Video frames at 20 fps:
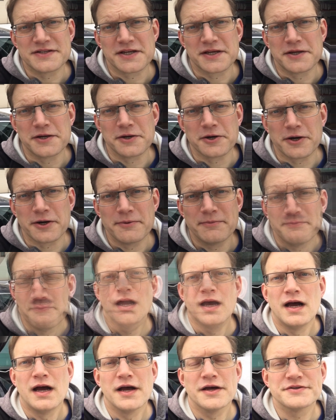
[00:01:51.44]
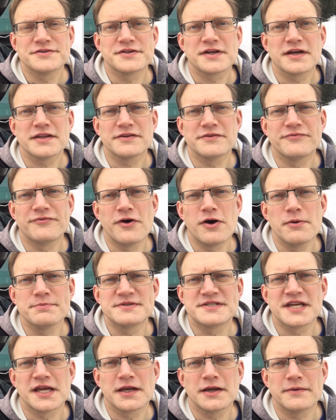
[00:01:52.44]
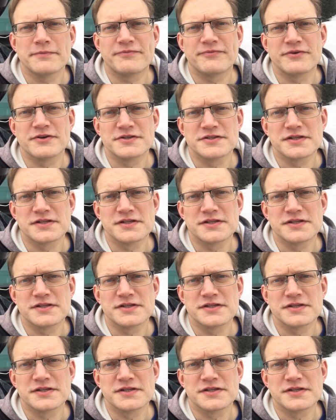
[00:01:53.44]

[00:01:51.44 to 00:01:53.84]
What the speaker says: secure. I also got the foam set up for